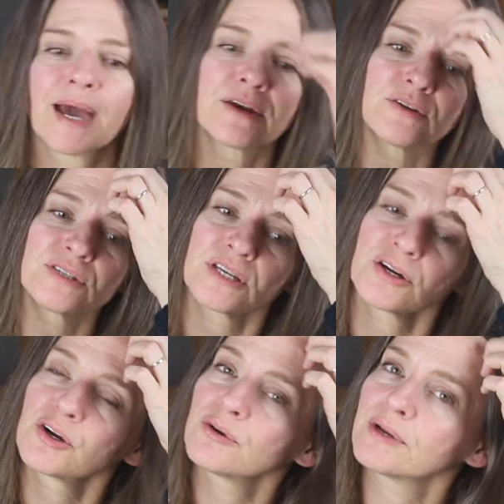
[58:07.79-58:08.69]
patterns that
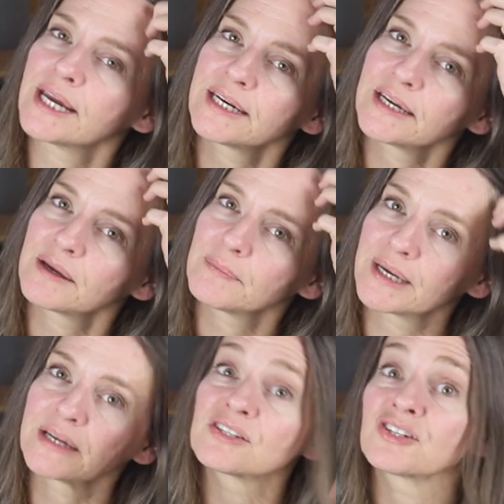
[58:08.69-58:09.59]
are creating a
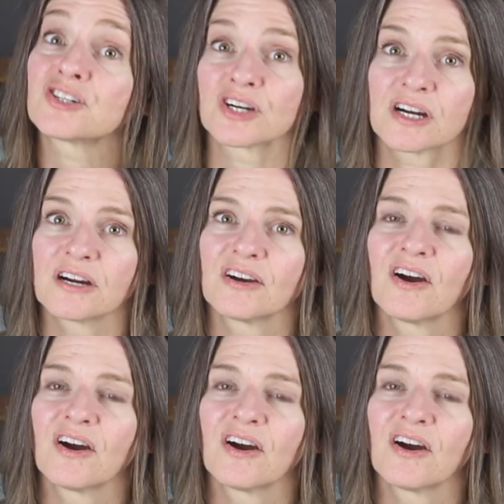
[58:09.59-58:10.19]
big stir